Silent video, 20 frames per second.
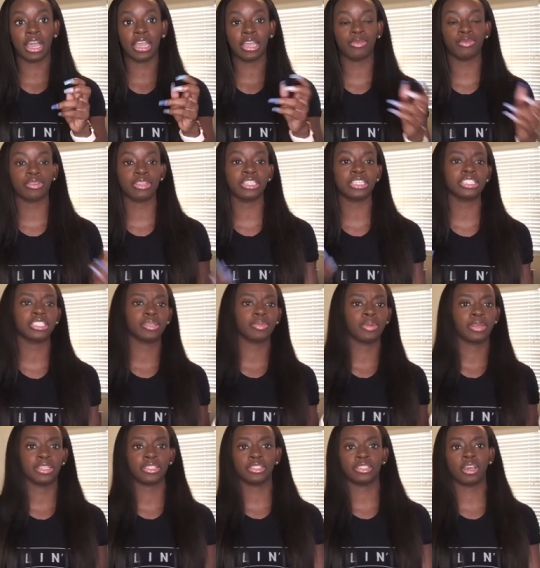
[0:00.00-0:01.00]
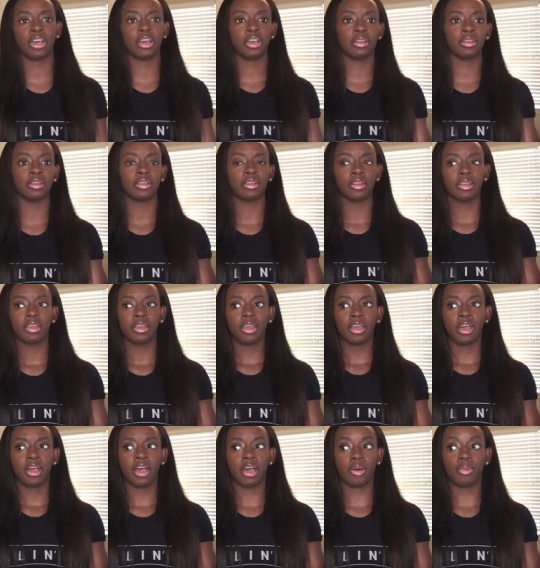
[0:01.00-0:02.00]
It really just depends on
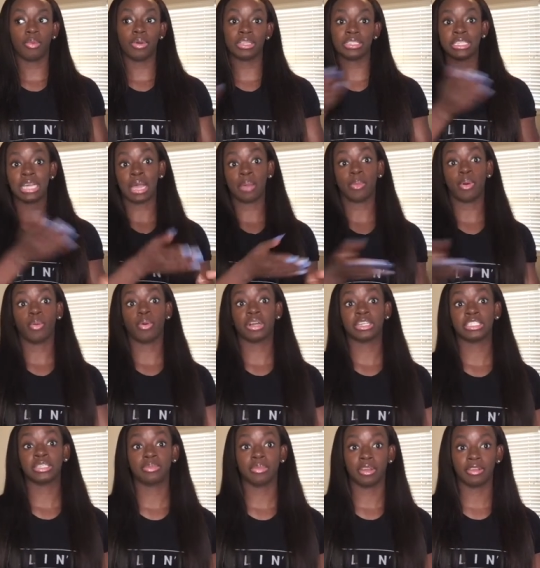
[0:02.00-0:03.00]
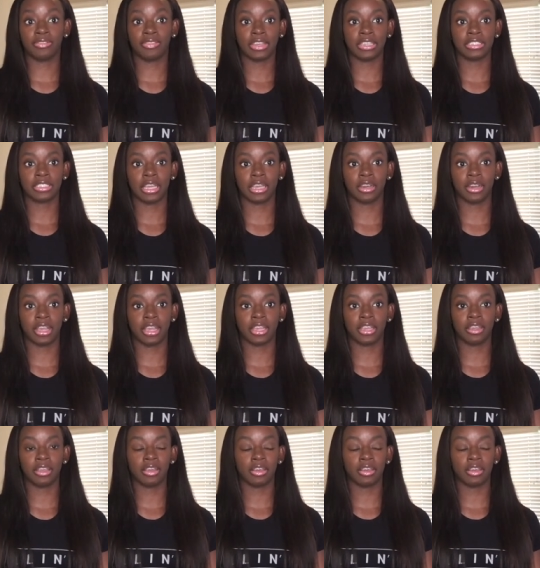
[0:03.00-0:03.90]
what time I'm washing my face at night